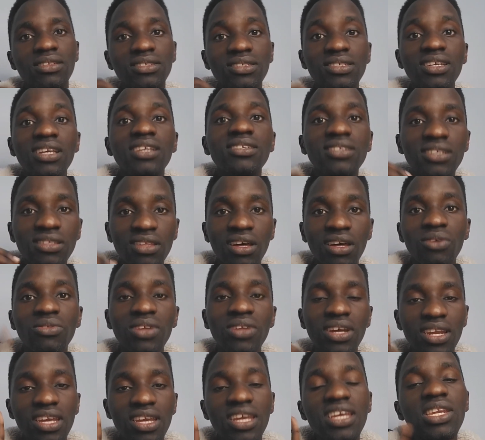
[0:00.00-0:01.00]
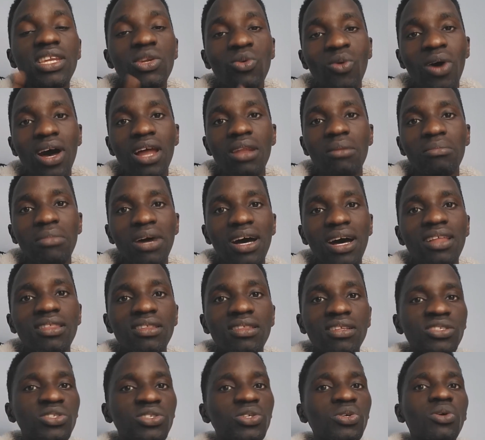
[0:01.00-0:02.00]
6,000 in 1
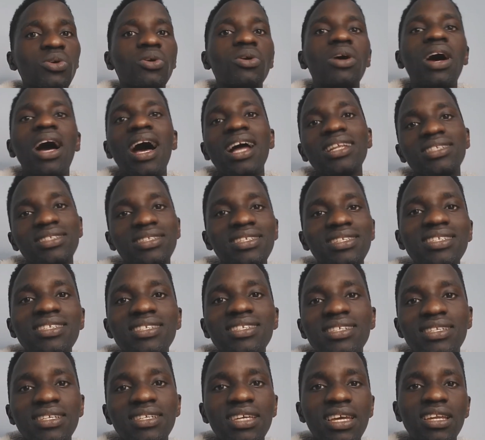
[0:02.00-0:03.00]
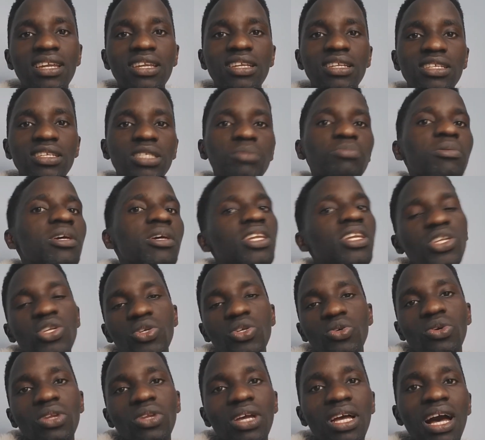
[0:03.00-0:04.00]
month. So at least it can spend
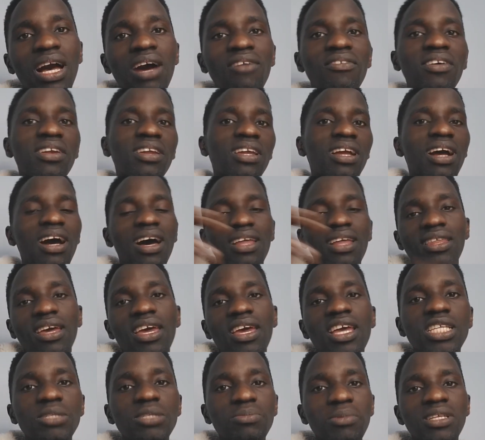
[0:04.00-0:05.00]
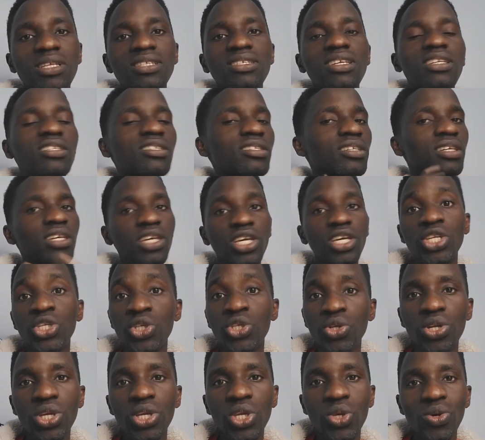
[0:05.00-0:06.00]
you on covering other expenses
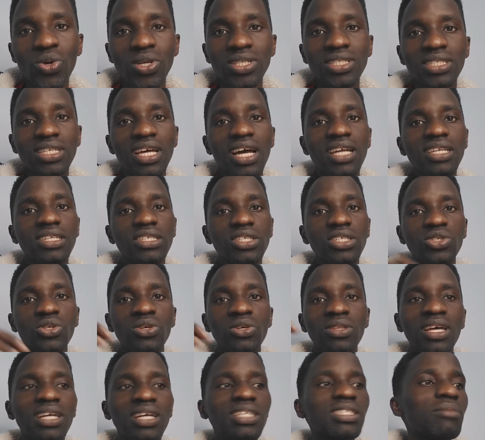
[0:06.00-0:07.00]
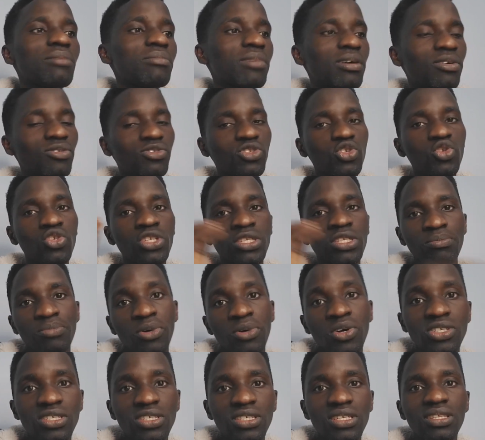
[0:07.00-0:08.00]
during your studies. So that amount you
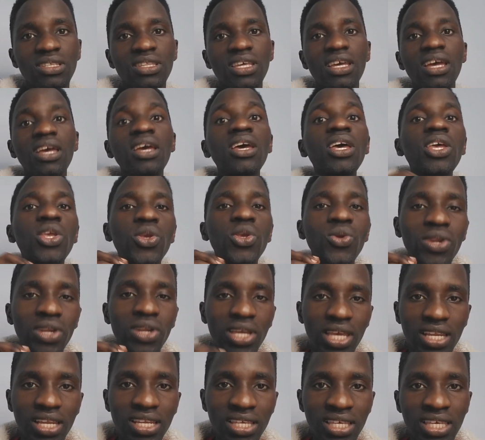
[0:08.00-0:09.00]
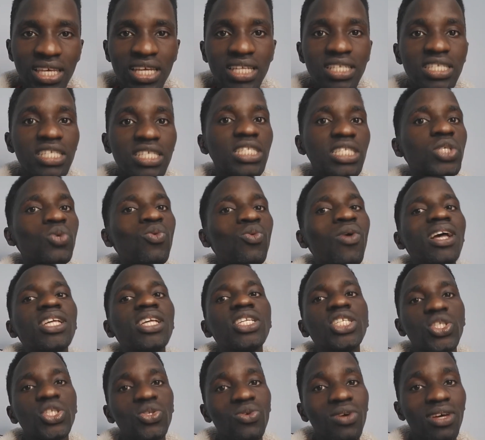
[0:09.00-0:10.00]
deposit there, you can get it
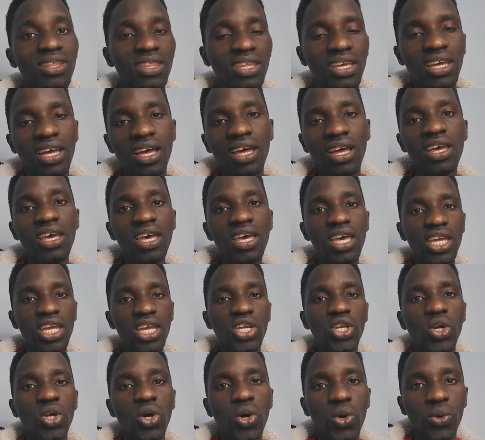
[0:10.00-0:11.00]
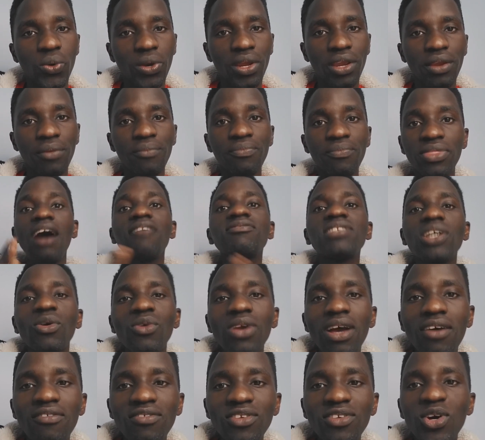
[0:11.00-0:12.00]
once you are there in Norway. After
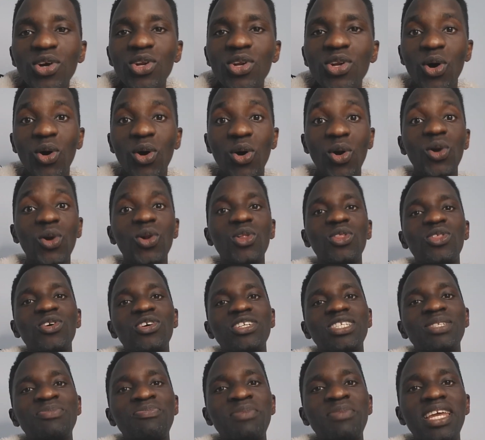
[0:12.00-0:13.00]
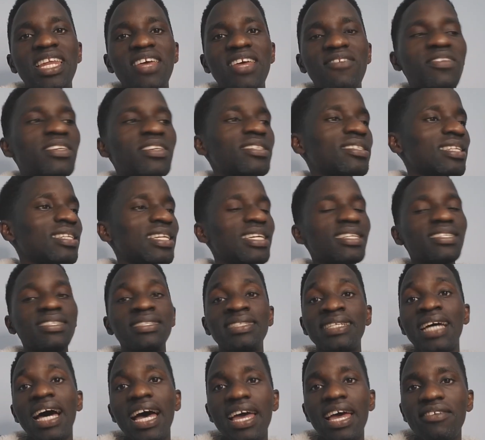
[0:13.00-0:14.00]
we have known all those benefits, let's
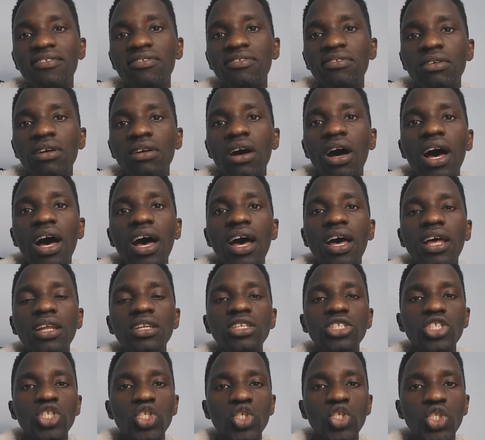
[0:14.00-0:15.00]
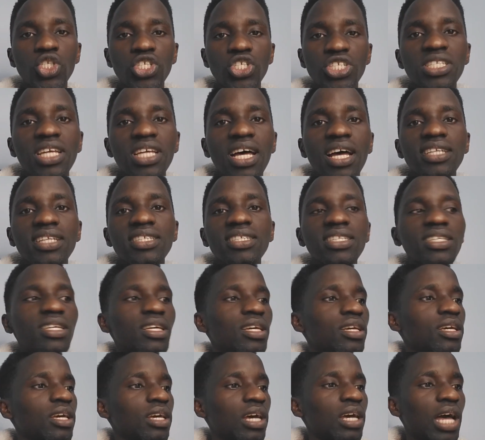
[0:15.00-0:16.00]
dive and start
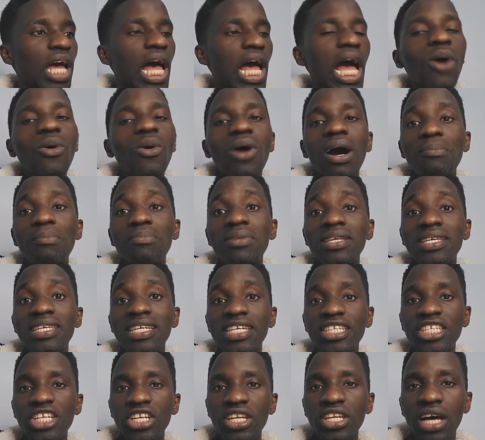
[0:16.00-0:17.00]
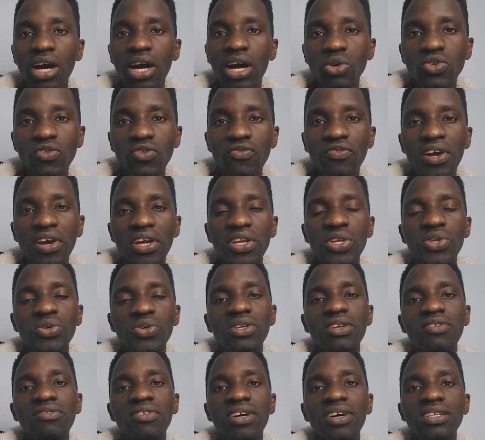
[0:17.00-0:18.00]
our application, how to find
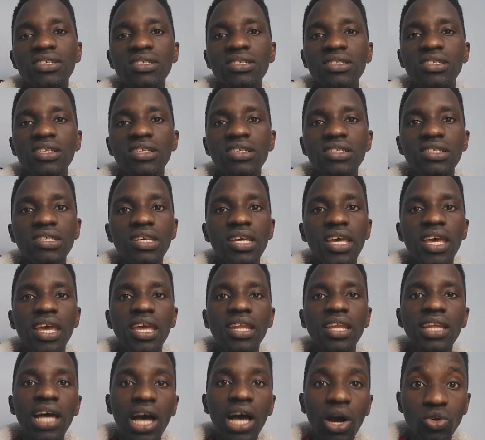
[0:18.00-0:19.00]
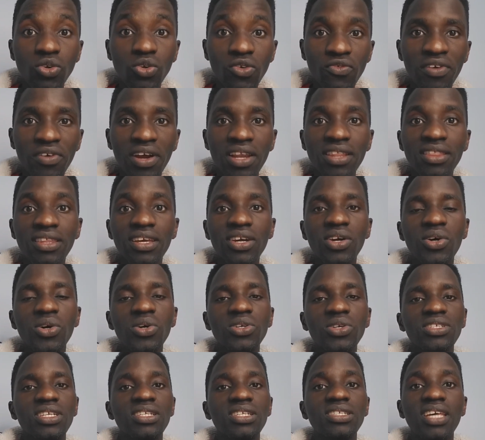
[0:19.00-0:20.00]
universities and how to find the
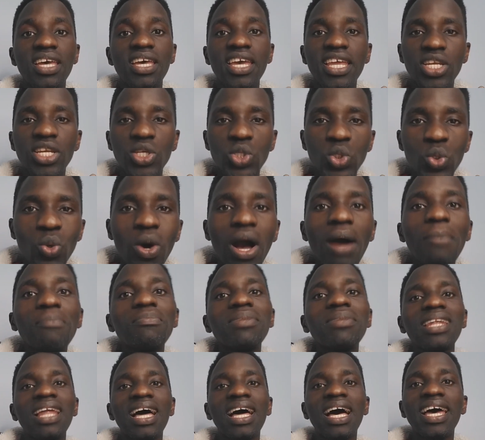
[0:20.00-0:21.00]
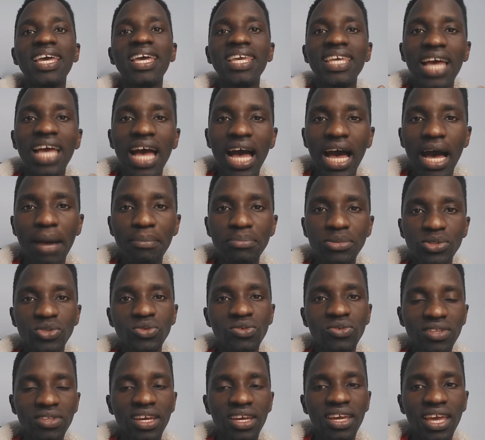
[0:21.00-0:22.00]
courses and to apply up
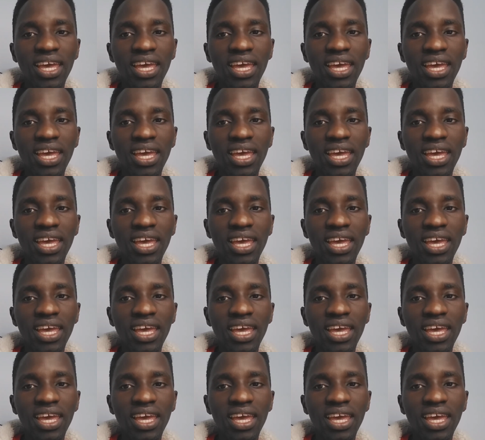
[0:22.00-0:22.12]
to.